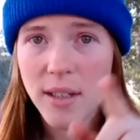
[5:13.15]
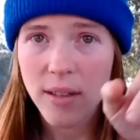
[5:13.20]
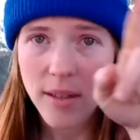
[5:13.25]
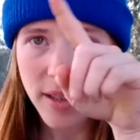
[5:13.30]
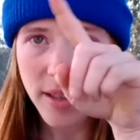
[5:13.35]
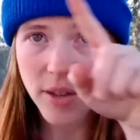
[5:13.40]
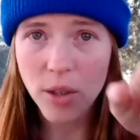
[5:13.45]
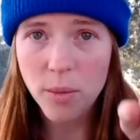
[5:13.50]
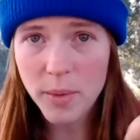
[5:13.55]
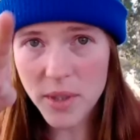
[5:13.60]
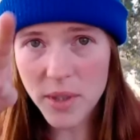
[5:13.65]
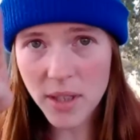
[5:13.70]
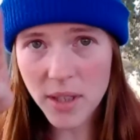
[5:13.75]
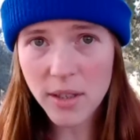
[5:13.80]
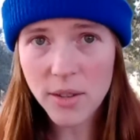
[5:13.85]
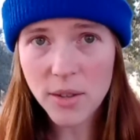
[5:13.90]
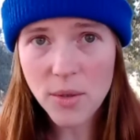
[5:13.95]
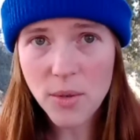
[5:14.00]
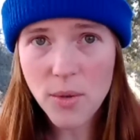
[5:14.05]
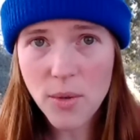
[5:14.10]
in no
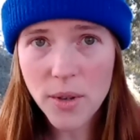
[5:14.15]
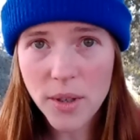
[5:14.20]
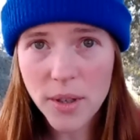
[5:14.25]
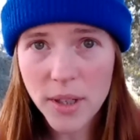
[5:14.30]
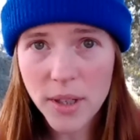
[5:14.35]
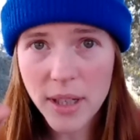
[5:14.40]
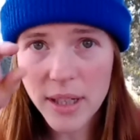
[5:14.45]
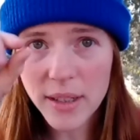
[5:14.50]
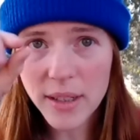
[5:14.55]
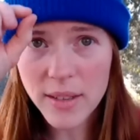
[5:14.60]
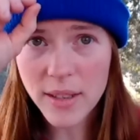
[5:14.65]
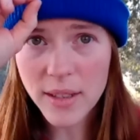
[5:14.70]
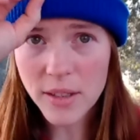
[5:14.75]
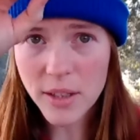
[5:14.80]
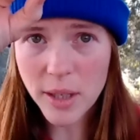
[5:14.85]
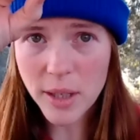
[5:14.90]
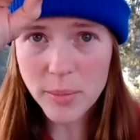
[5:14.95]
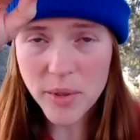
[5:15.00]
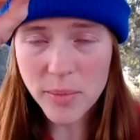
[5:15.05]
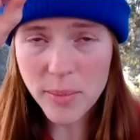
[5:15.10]
particular order. You get
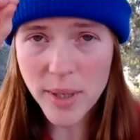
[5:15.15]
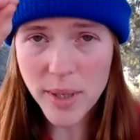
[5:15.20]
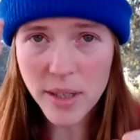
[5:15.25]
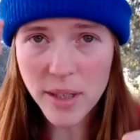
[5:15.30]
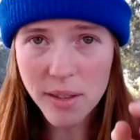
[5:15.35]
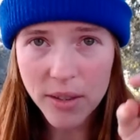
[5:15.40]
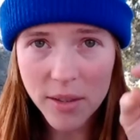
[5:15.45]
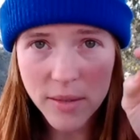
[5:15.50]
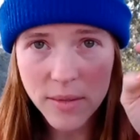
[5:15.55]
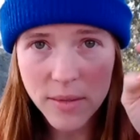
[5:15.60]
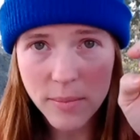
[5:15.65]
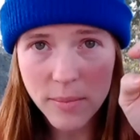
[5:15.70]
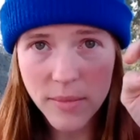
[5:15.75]
adoptive parents,